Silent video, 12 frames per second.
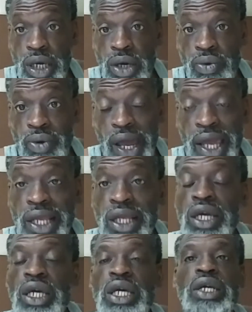right?
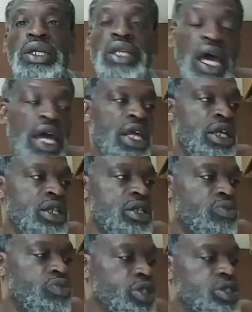Not in the
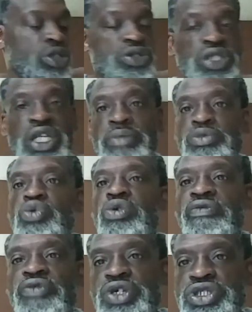research that I'm doing
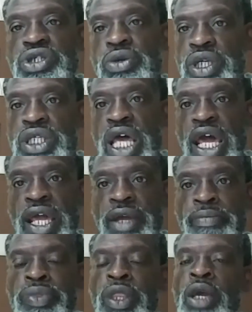for the show today,
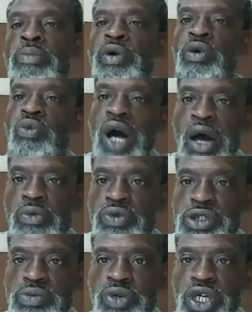but while I was
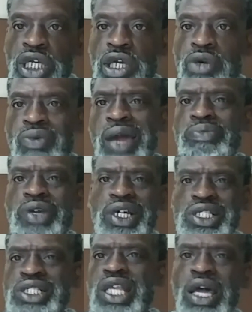speaking, right?
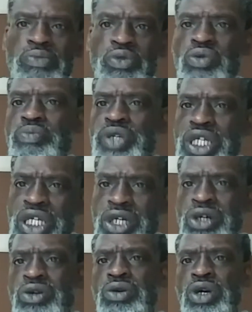Because it's like boom,
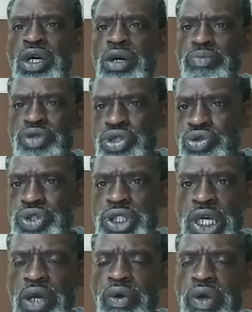pineal,
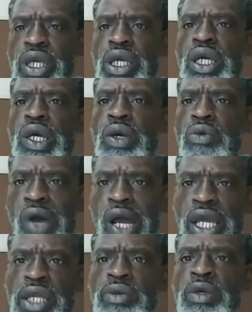pituitary,
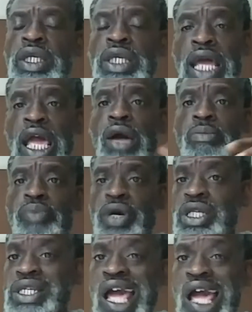right? Now,
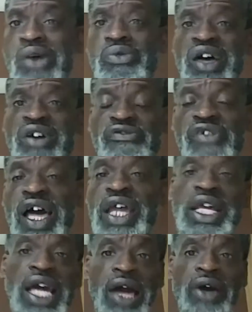but now what I'm
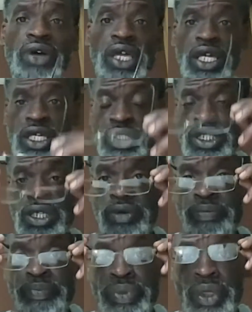finding out is
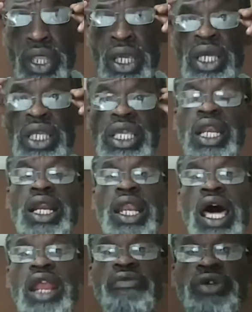that a lot of